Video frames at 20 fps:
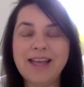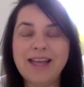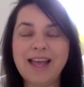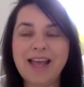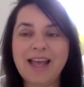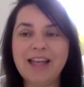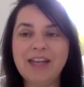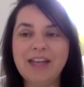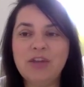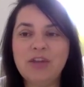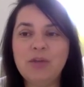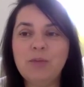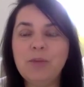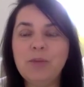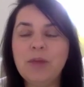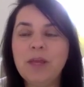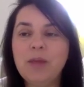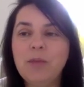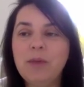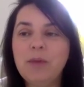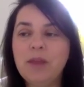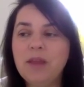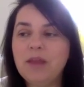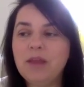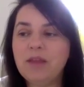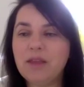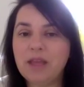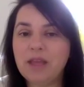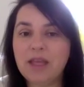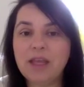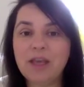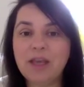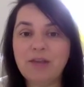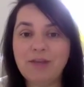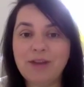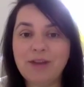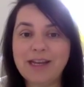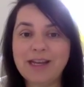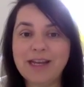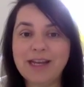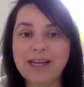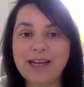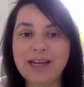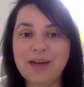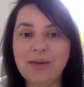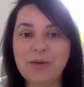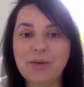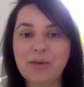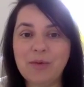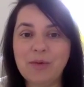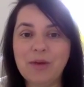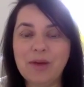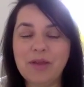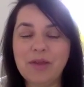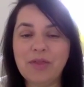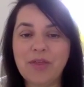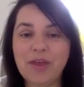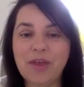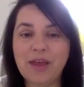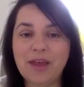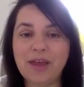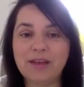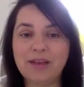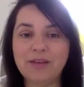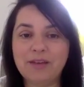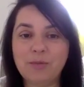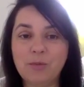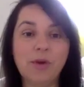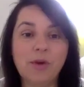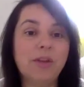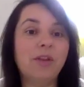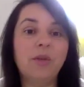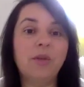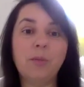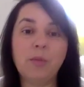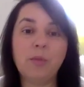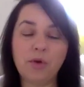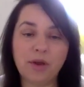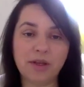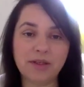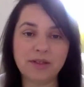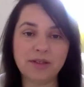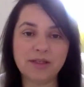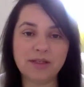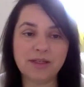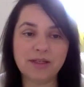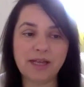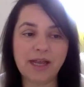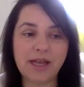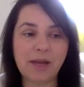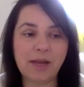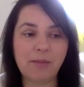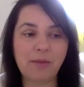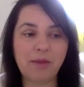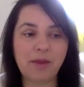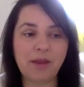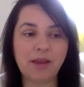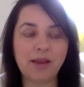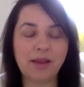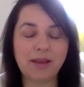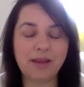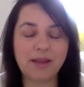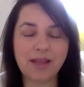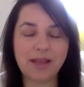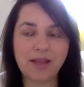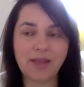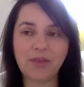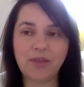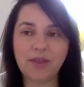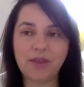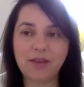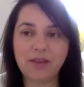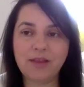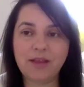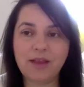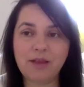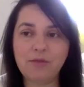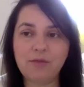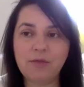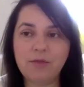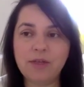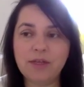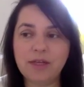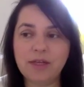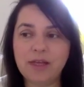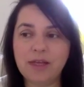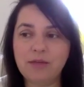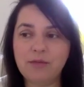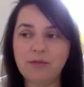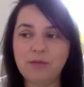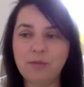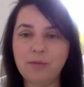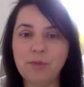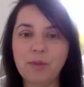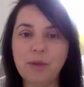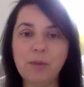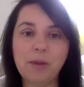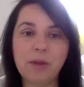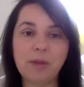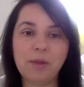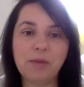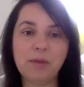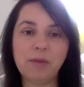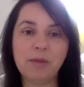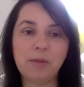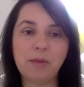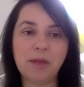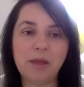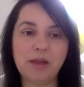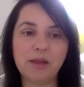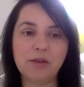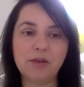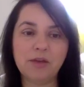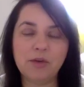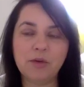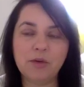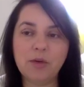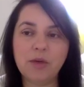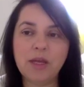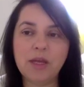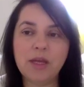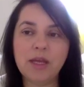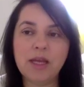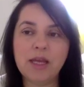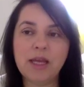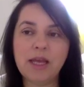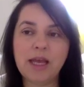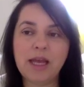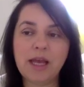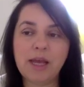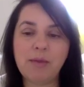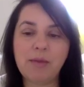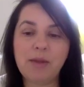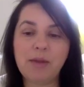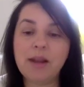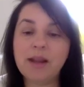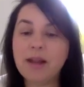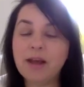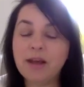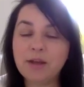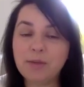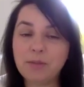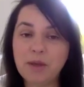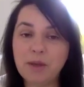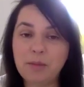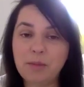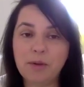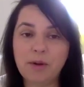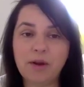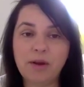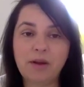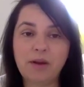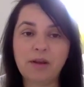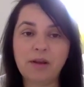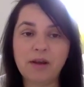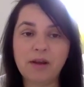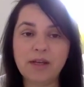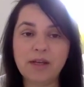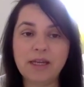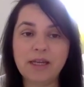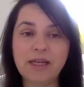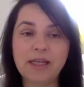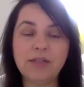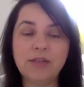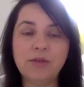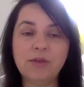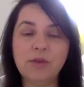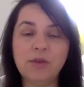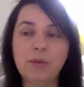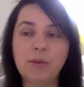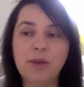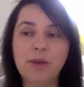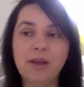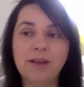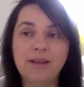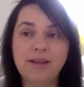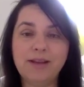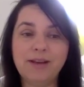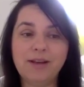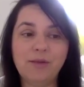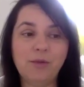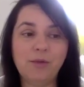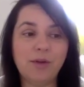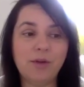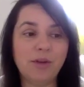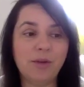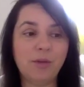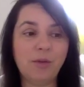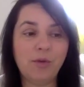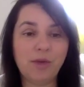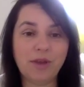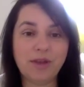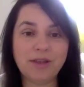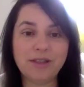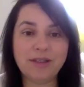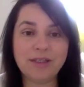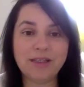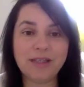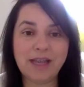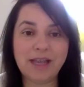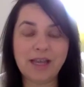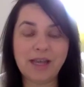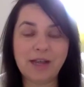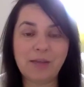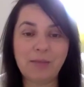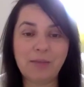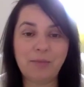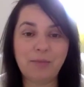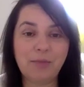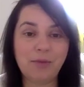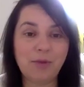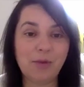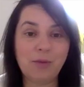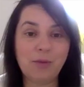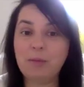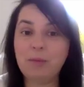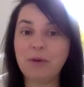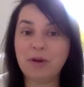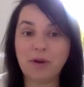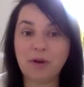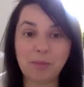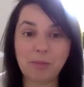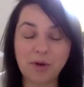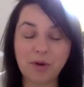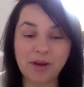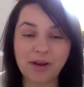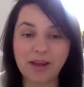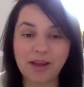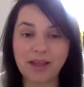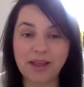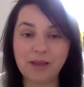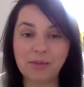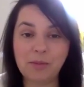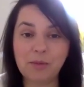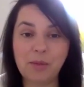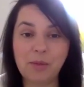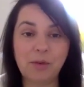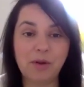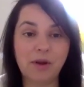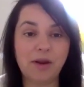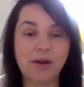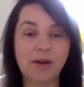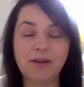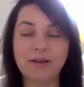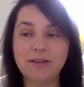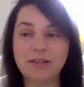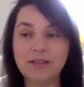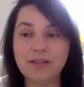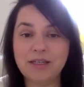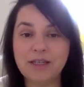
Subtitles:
and you may be thinking right now that what's the point? I get this every day from people I'm speaking to. A lot of people are gone into the mindset of what's the point? You know, people aren't buying, people aren't,